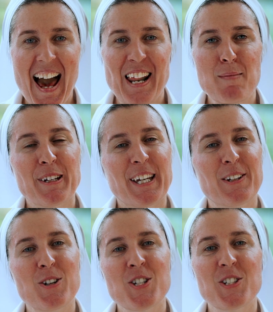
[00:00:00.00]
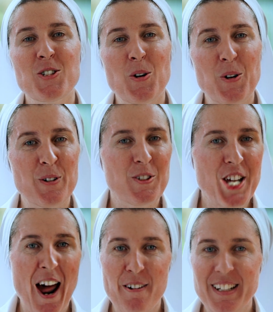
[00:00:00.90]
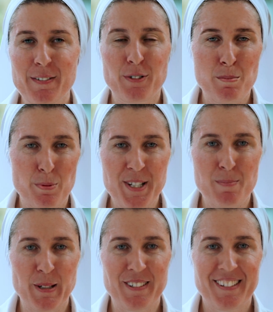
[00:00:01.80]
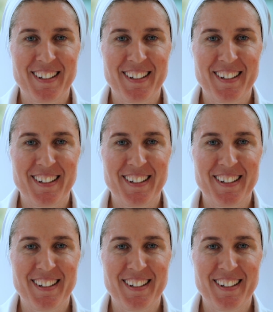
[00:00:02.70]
and I'm a Canossian daughter of charity from Brisbane.